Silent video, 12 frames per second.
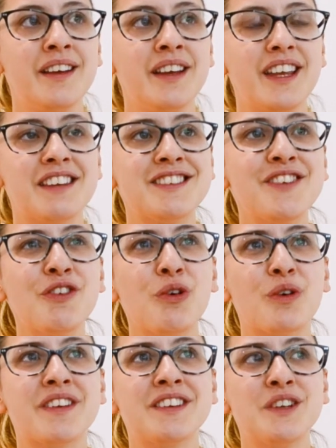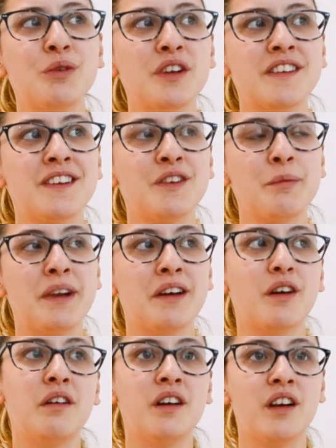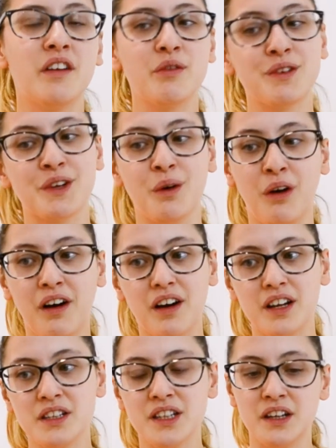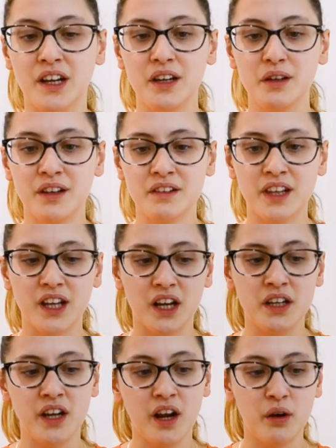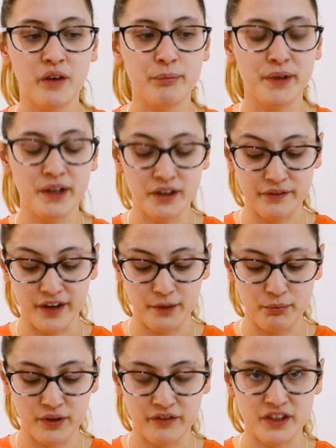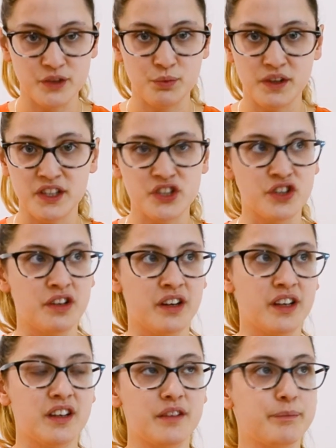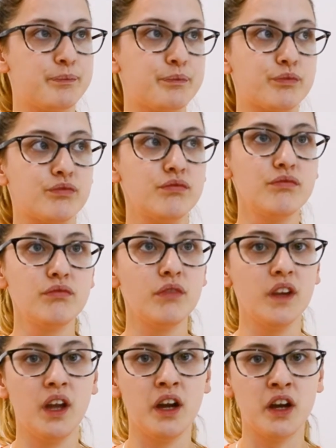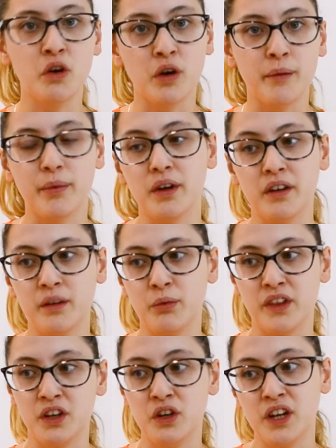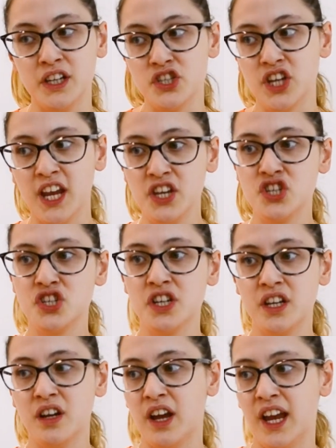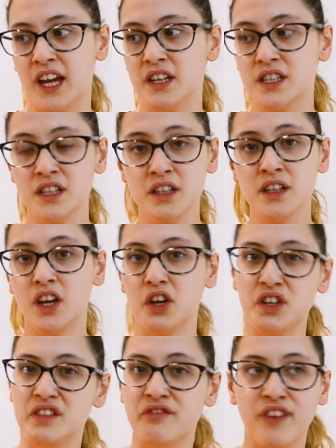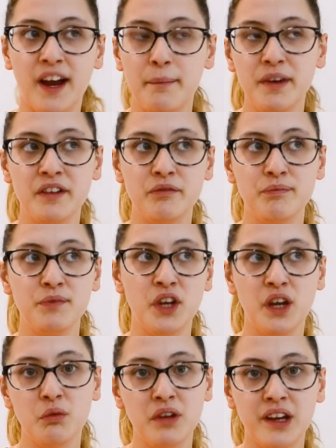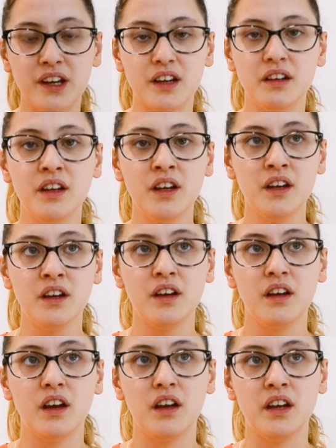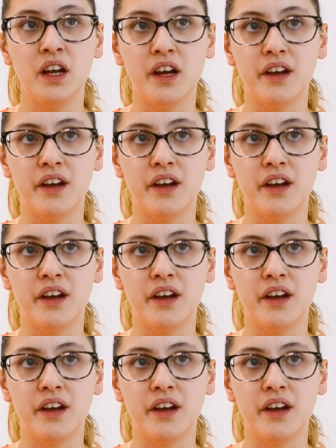it's difficult because I don't want to sit and be like, oh, that was so hard, because like I know I've been in a very privileged position. Like I grew up with a good education, I had a good family unit, and